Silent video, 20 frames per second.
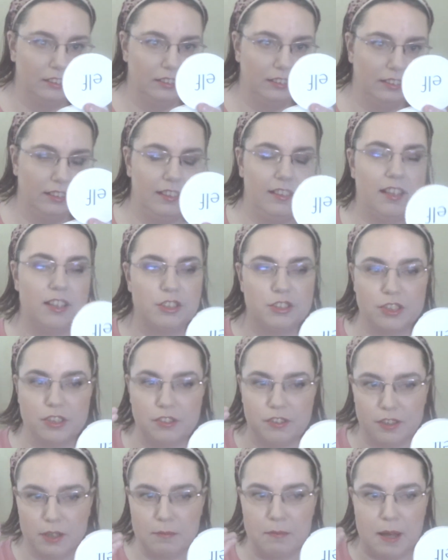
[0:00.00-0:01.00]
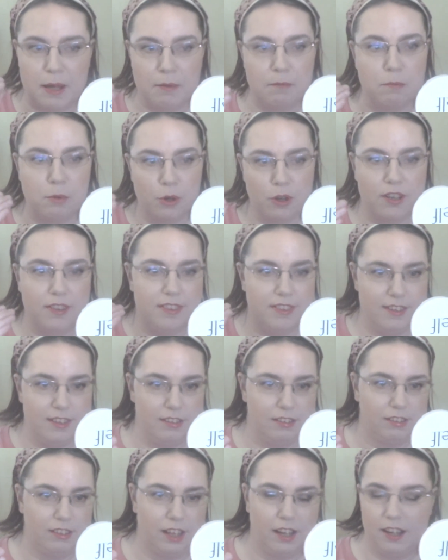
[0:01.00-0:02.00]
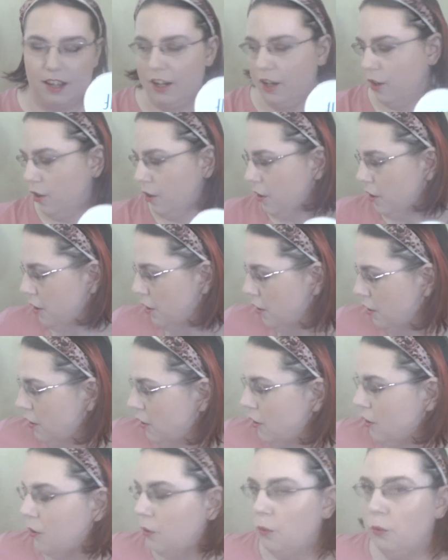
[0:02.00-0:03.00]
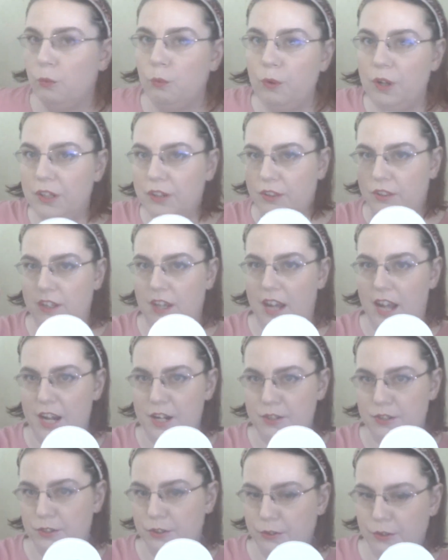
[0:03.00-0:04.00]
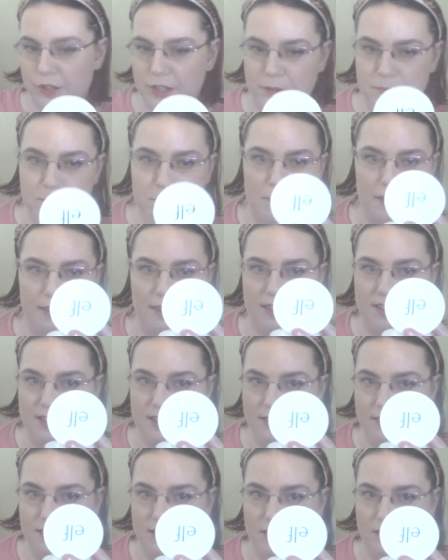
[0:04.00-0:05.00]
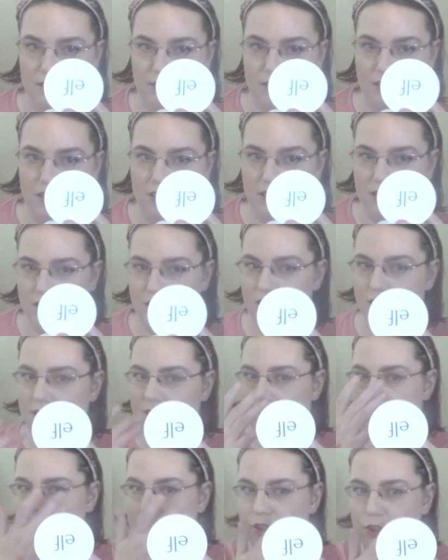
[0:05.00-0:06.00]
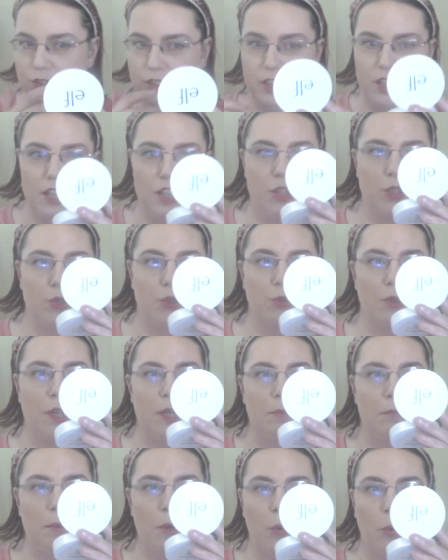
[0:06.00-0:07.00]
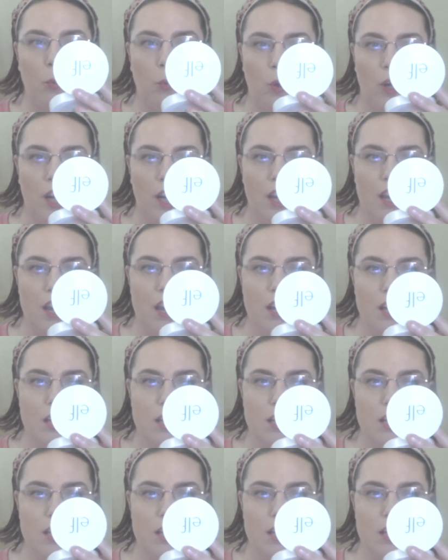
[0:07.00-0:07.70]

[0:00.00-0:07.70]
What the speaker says: the textures come out more on this side with the Hydro Grip than it does on the Cookie and Dream one.